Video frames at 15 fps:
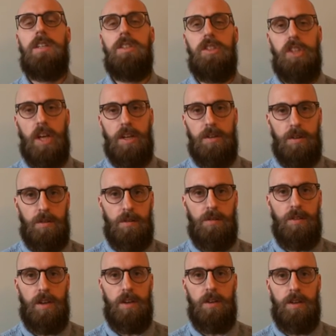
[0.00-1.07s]
gender
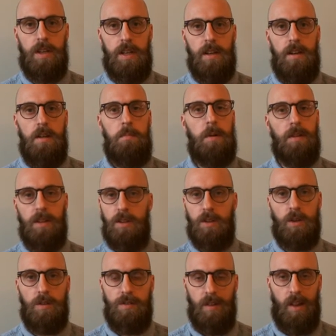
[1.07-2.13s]
theory,
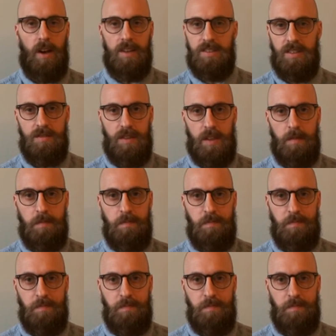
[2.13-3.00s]
political philosophy.